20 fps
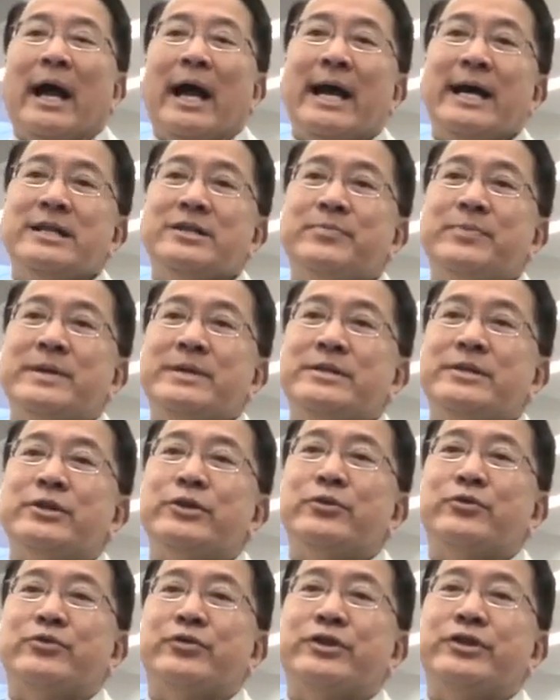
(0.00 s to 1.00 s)
Experts
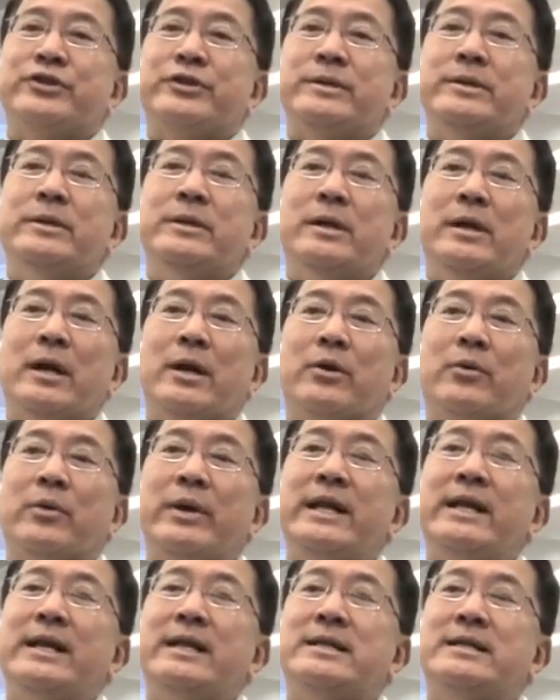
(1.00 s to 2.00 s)
in nutrition
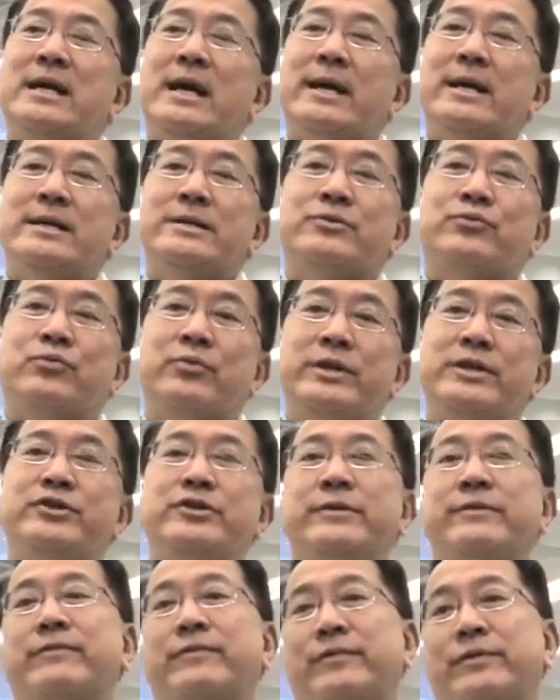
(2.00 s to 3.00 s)
agree that diets
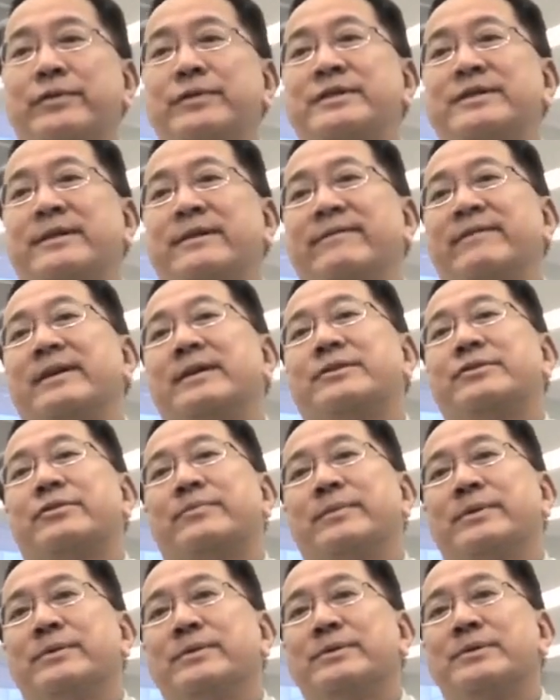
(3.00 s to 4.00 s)
rich in fruits and
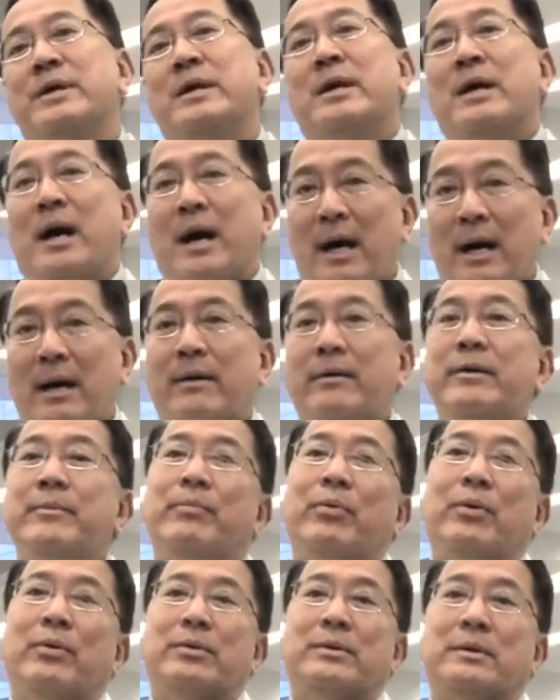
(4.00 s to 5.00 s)
vegetables are
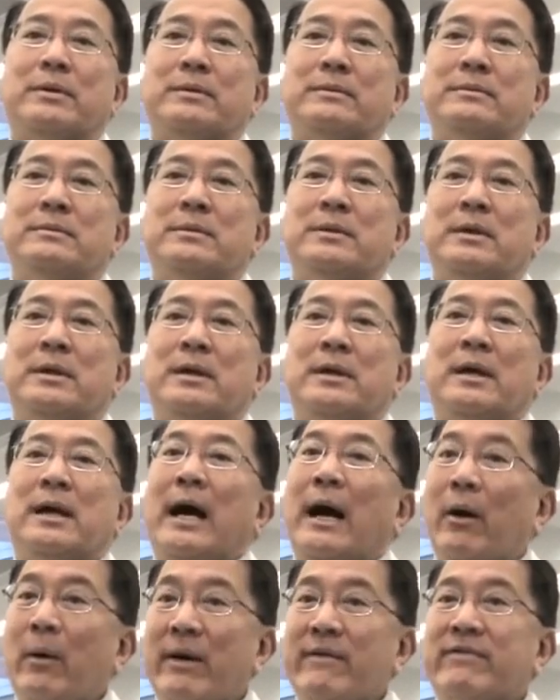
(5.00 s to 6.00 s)
important.
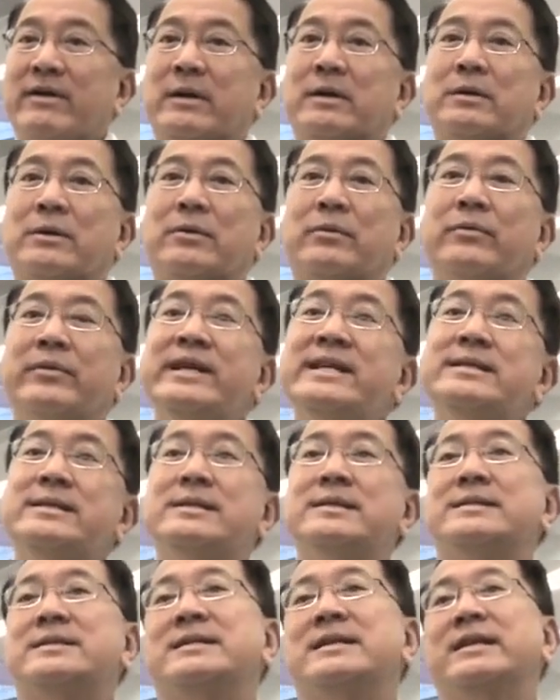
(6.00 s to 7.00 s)
However,
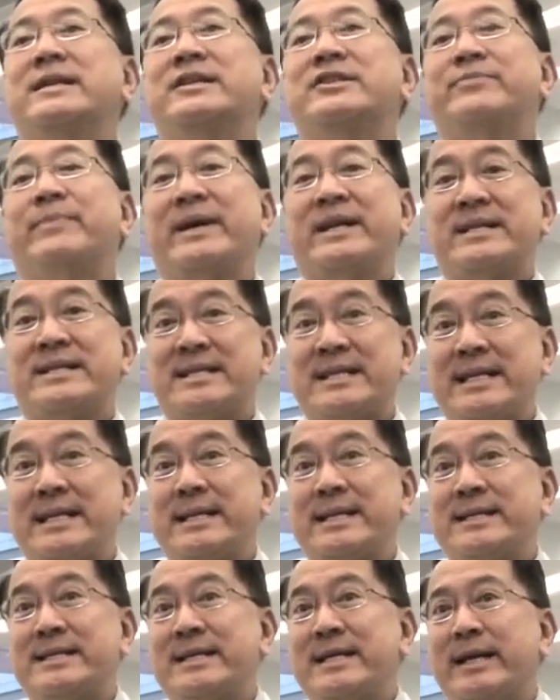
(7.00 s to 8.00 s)
recent studies by the
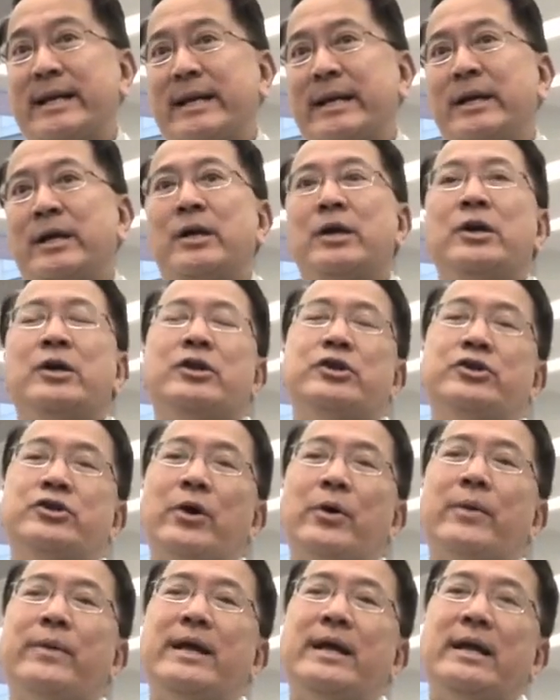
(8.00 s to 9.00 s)
CDC
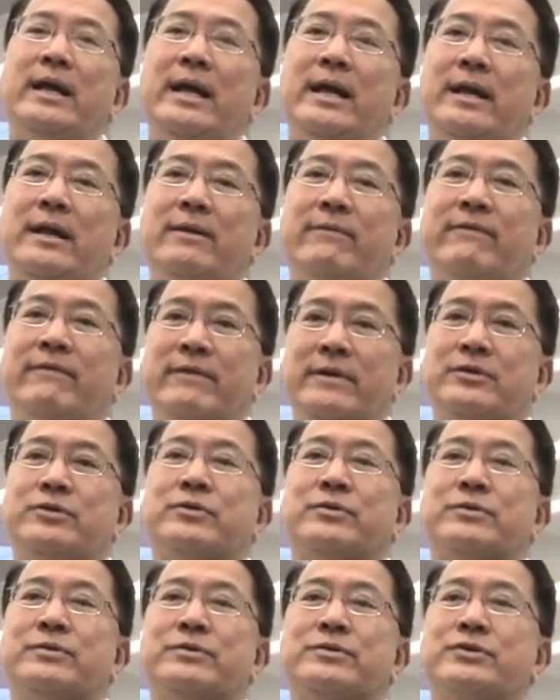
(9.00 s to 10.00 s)
show that
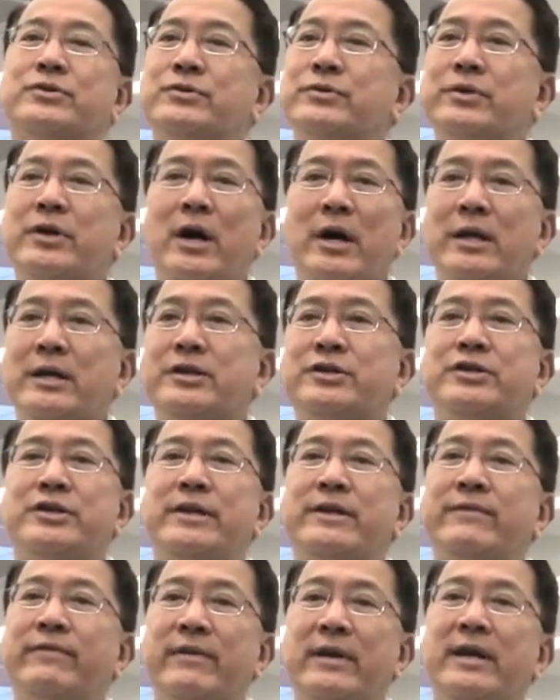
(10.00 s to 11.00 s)
individuals do not
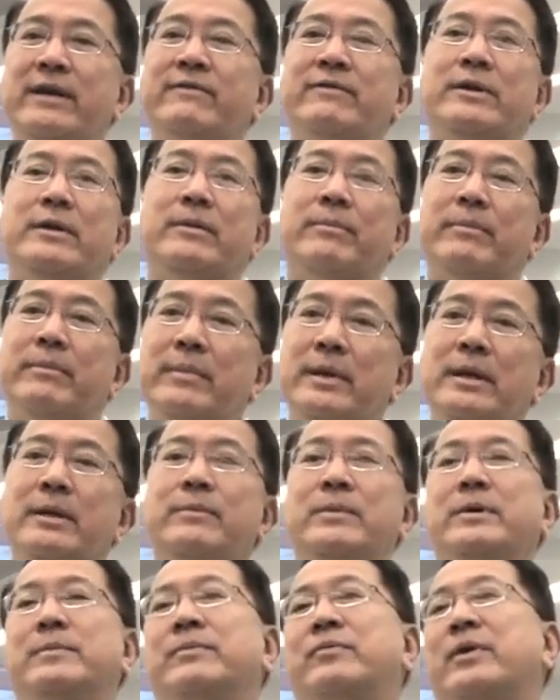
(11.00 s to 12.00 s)
achieve even the
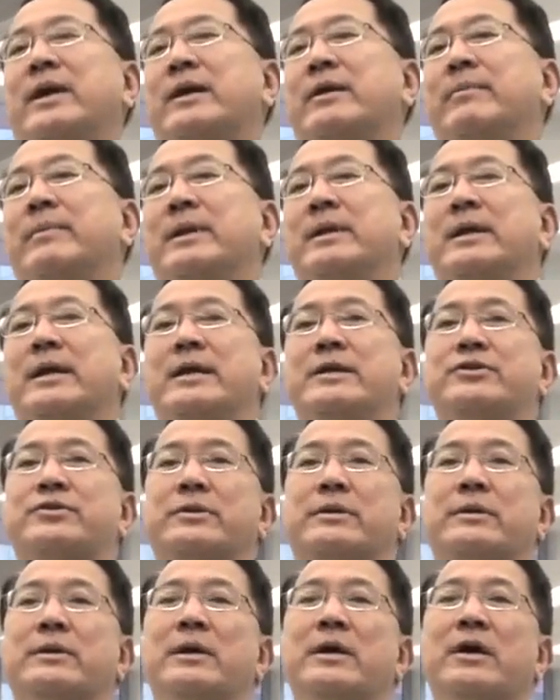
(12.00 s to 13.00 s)
minimum
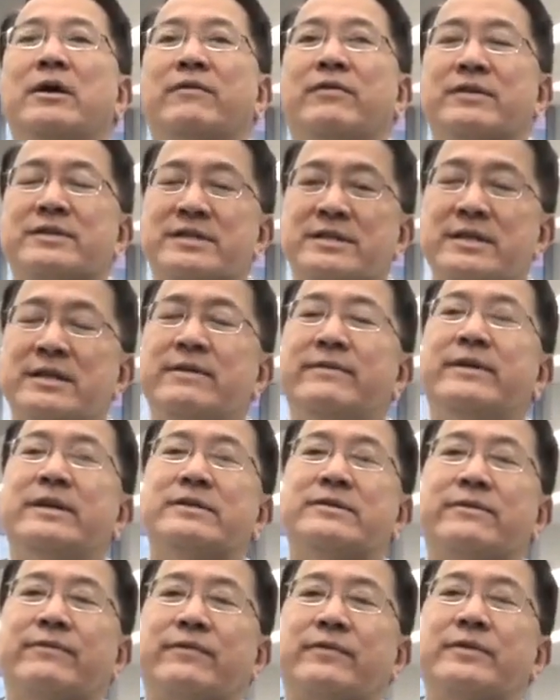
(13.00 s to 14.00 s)
recommendation for
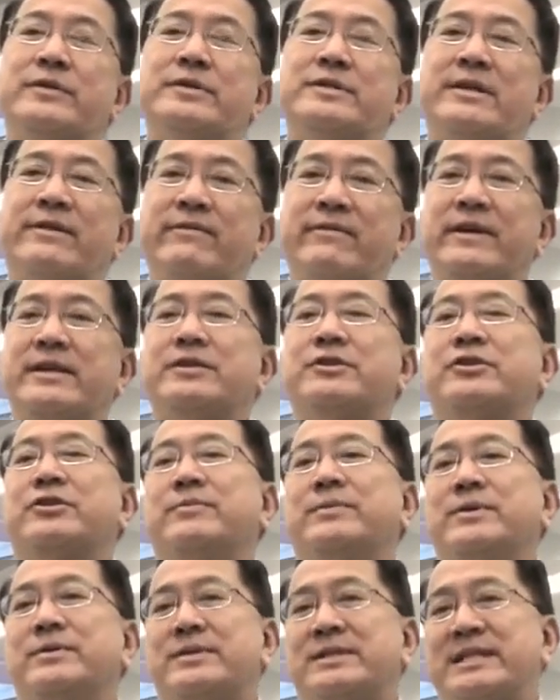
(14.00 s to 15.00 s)
servings of fruits and
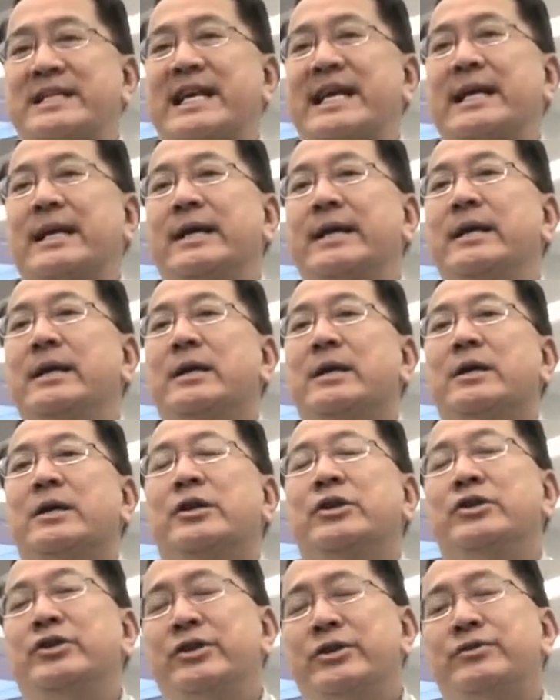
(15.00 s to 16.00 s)
vegetables daily
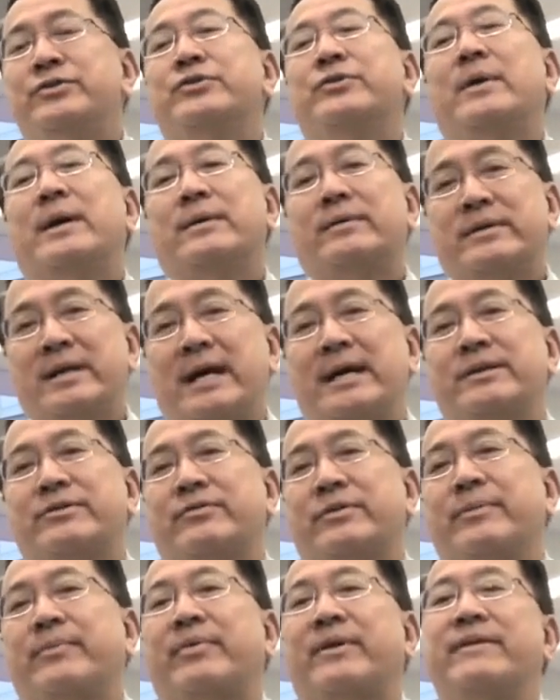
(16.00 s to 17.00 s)
due to our
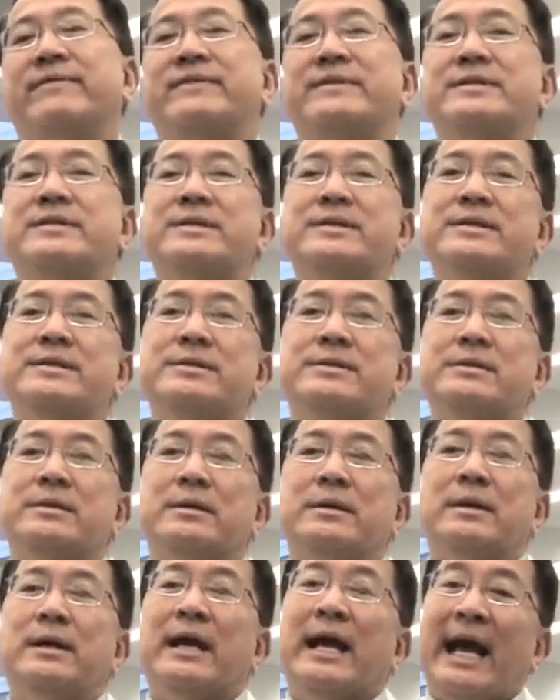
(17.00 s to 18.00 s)
dietary preferences,
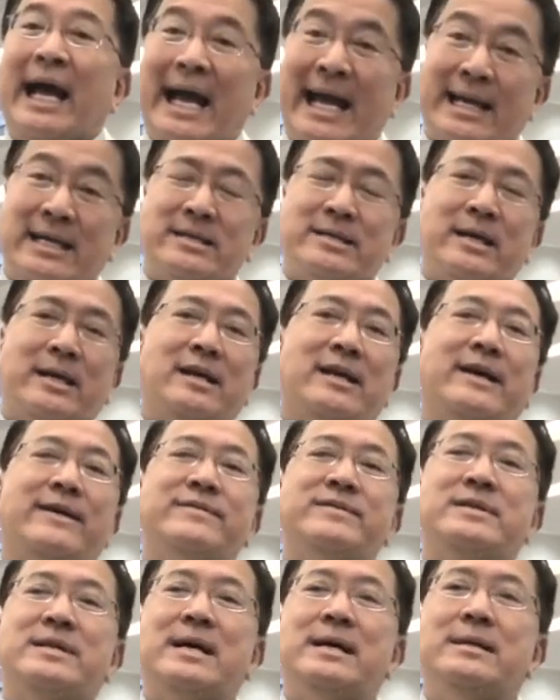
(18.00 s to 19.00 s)
hectic
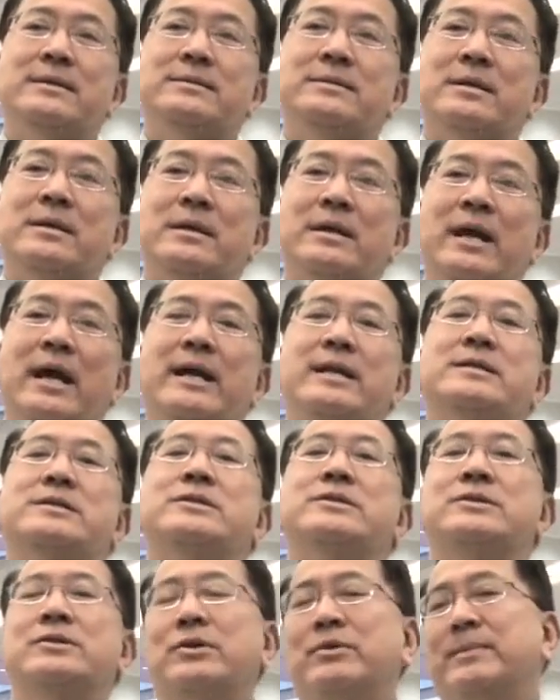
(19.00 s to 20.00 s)
lifestyle, and
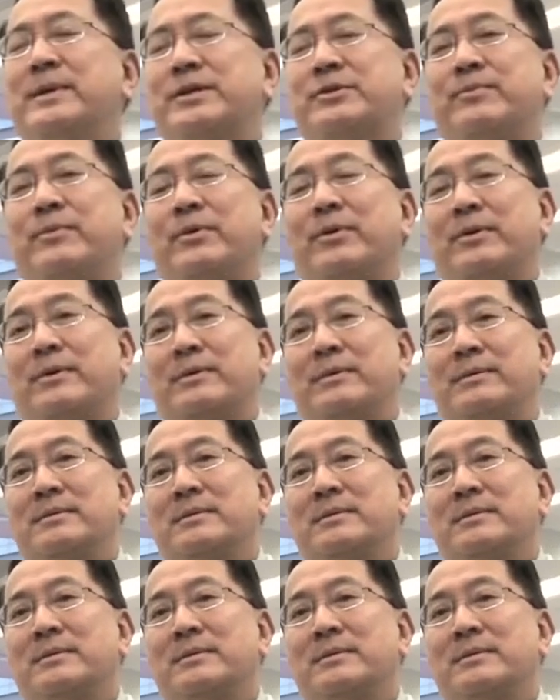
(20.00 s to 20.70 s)
so much more.